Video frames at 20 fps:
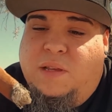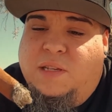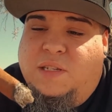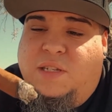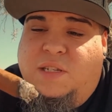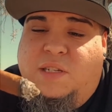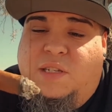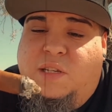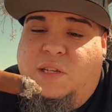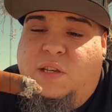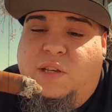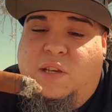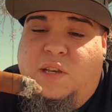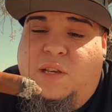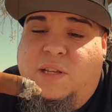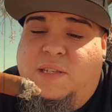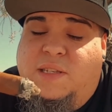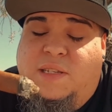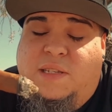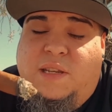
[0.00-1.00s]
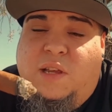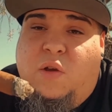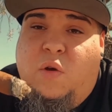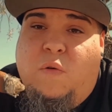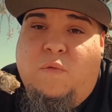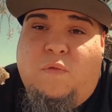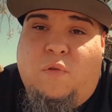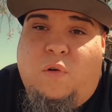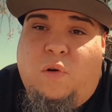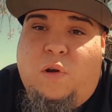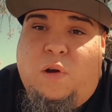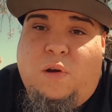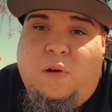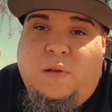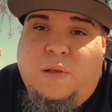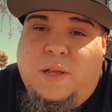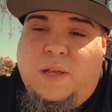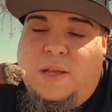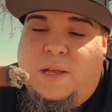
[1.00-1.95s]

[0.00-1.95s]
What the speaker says: It's just a good stick overall.